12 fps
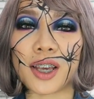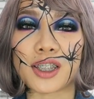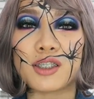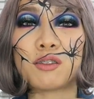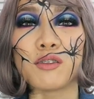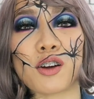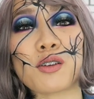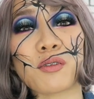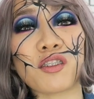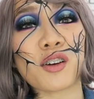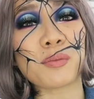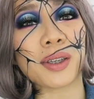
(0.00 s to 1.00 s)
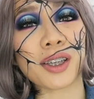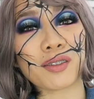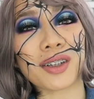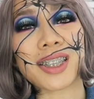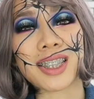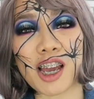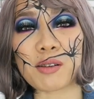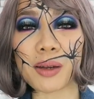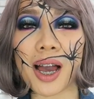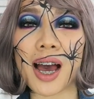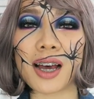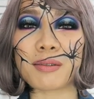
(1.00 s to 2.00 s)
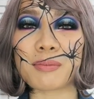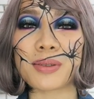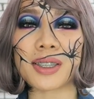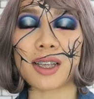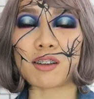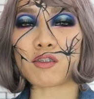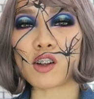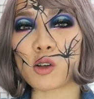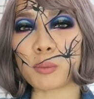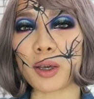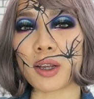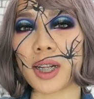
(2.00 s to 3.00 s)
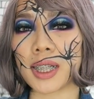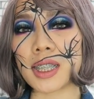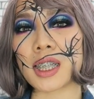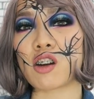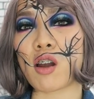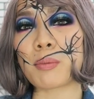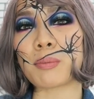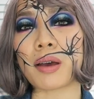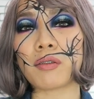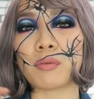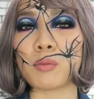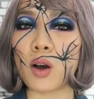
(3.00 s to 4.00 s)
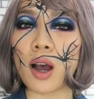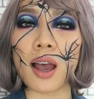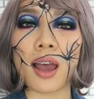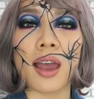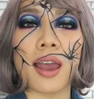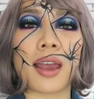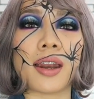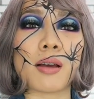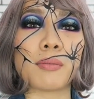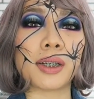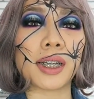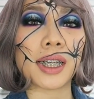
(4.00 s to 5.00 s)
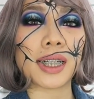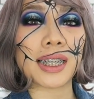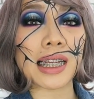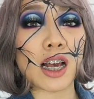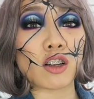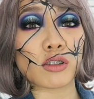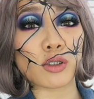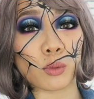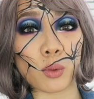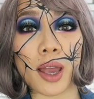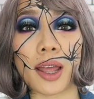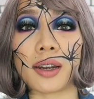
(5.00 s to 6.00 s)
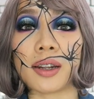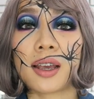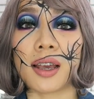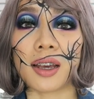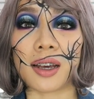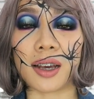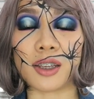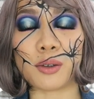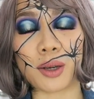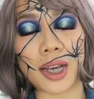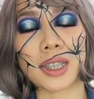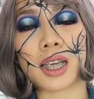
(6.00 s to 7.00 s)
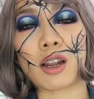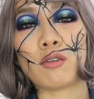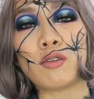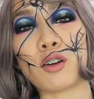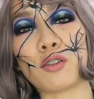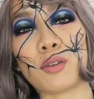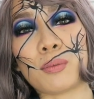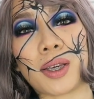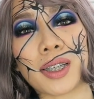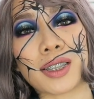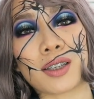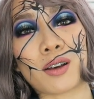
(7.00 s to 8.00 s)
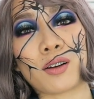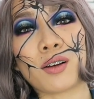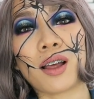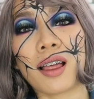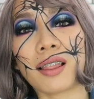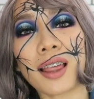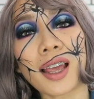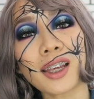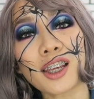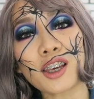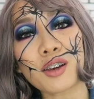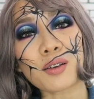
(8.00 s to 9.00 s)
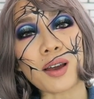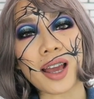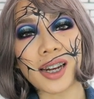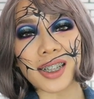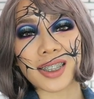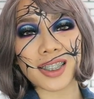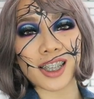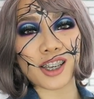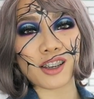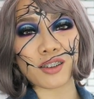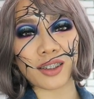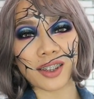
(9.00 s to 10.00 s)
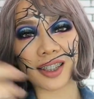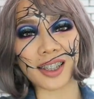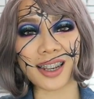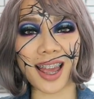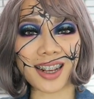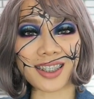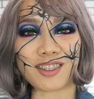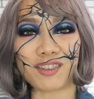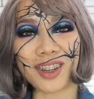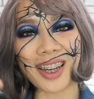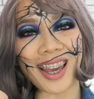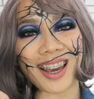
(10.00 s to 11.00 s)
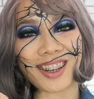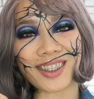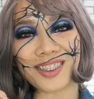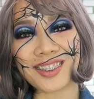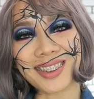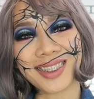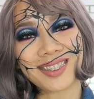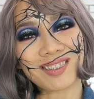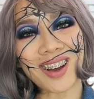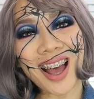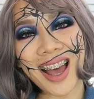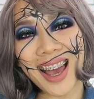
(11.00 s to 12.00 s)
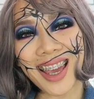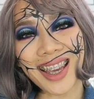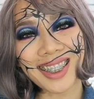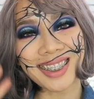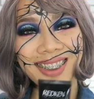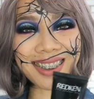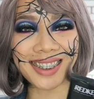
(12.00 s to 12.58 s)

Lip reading: forget to vote for me when the time comes. Follow me on Instagram, Beth Moore, and I'm gonna announce when you guys can vote for me. So thank you and I'll see you in the next video. Bye!